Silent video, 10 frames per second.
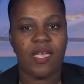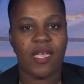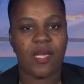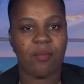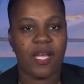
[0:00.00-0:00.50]

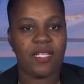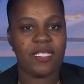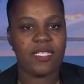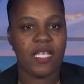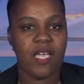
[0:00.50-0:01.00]

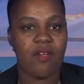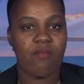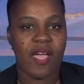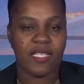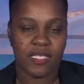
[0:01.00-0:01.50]
Hickman's,
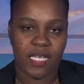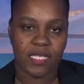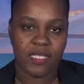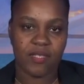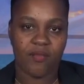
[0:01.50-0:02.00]

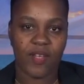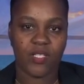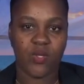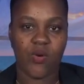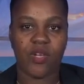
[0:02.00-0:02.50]
Rice's,
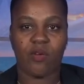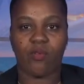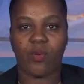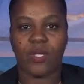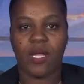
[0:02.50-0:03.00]
Victoria
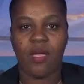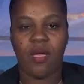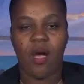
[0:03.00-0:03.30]
Road,